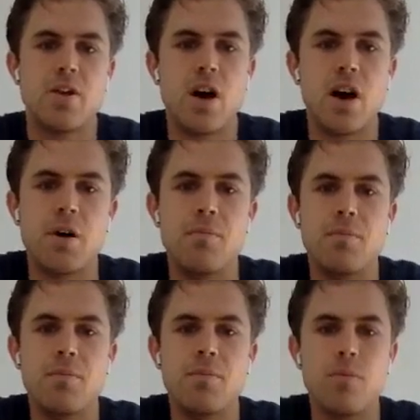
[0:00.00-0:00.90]

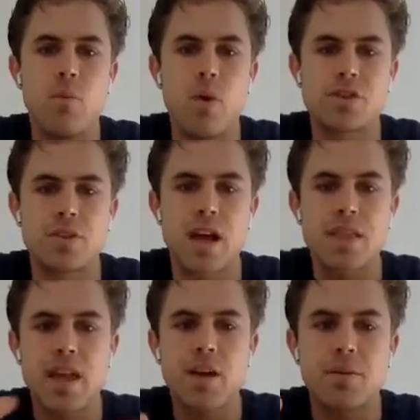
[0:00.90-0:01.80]
So what
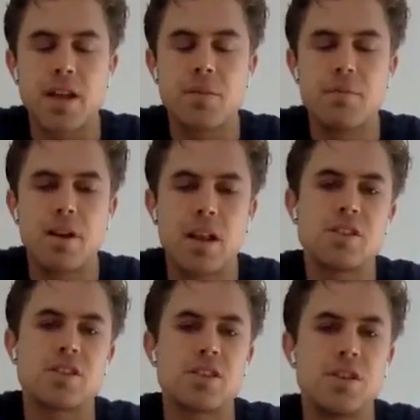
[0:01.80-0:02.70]
that
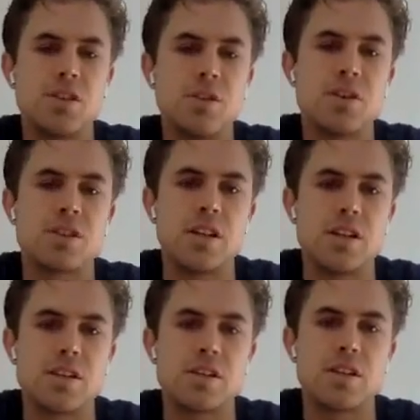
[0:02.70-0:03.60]
allows us to do
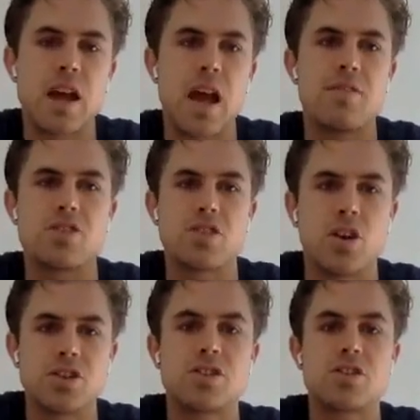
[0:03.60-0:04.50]
is have the
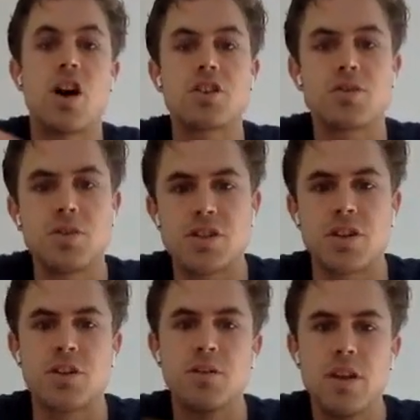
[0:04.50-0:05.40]
shards talk to each
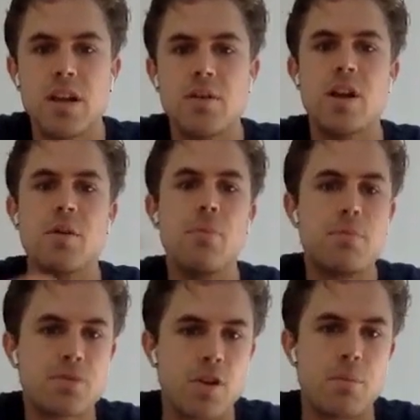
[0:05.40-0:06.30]
other in a
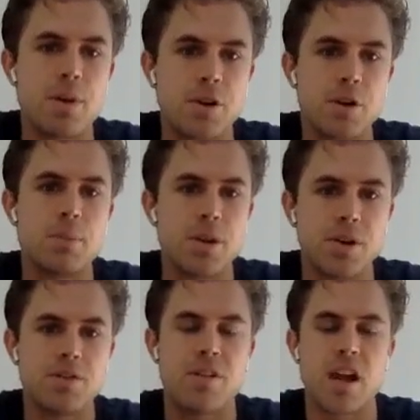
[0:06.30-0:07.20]
sort of
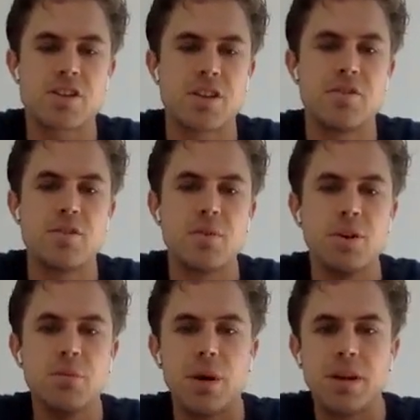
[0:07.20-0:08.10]
peer-to-peer fashion, if you
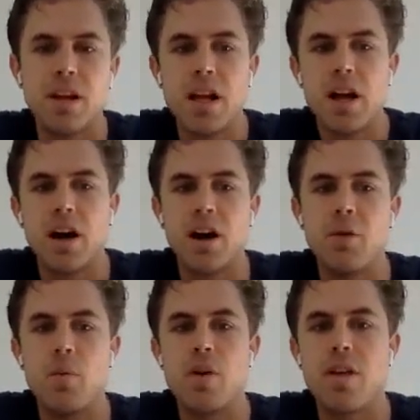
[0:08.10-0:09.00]
will, but
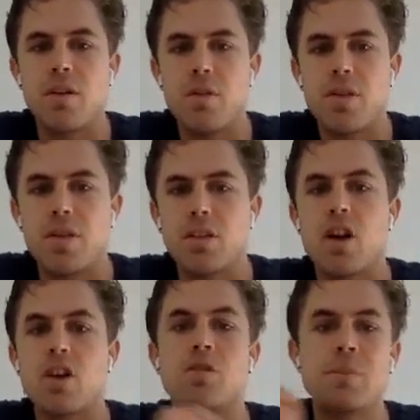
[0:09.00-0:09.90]
with a
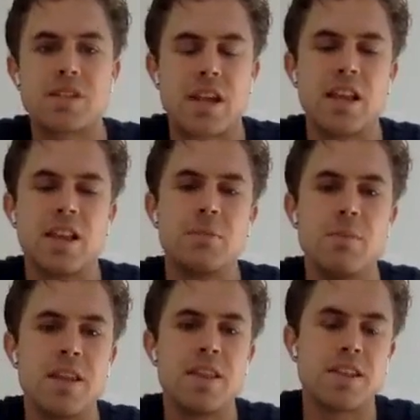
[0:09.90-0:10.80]
logarithmic scaling,
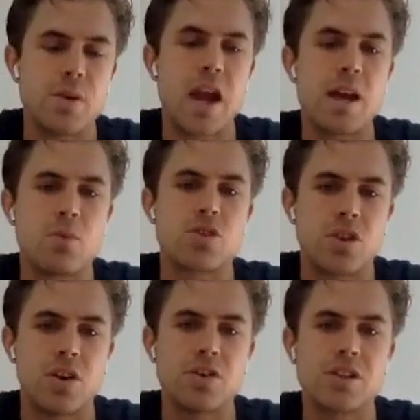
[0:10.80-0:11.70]
meaning as you add more
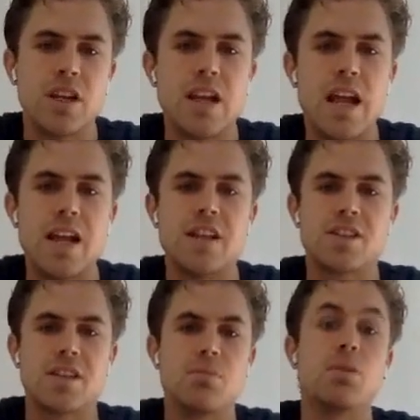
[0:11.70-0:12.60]
shards, it
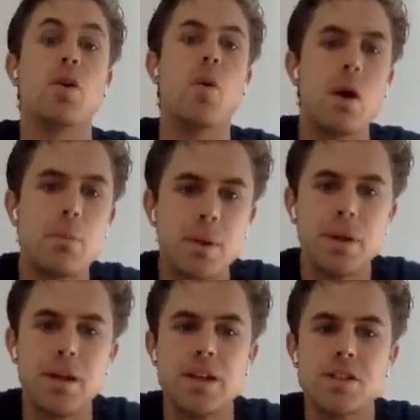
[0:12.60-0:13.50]
doesn't blow up.
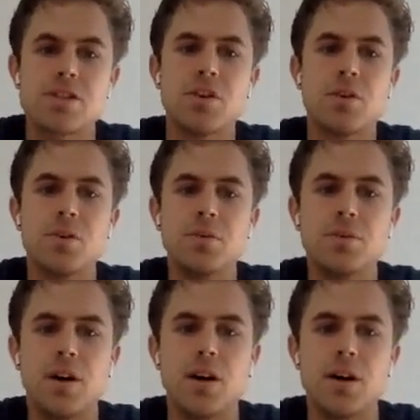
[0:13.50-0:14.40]
So